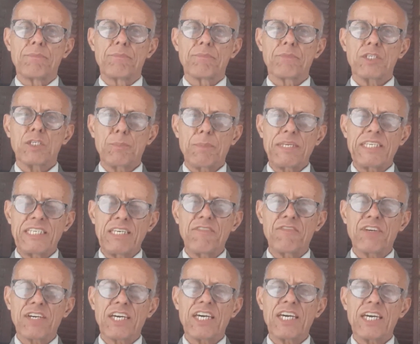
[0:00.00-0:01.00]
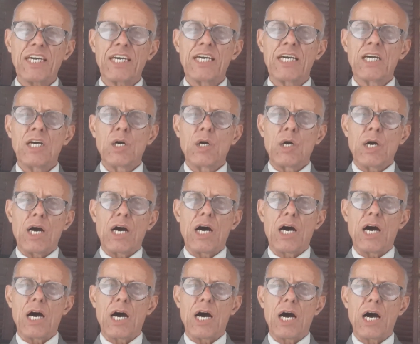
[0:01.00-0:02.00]
specific,
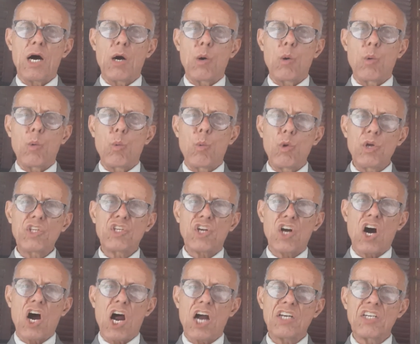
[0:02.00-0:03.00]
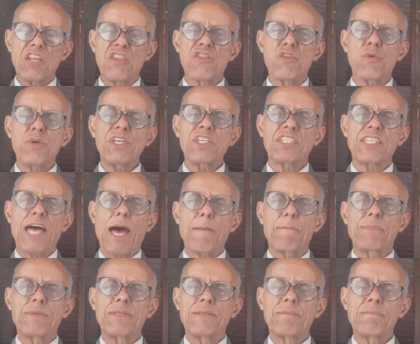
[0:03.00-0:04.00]
which are the three
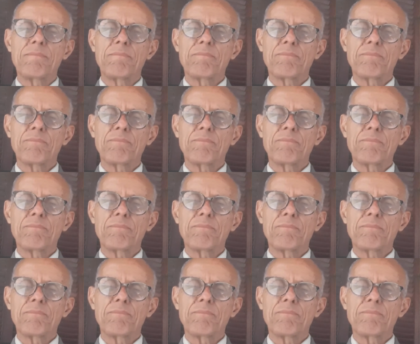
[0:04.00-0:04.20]
steps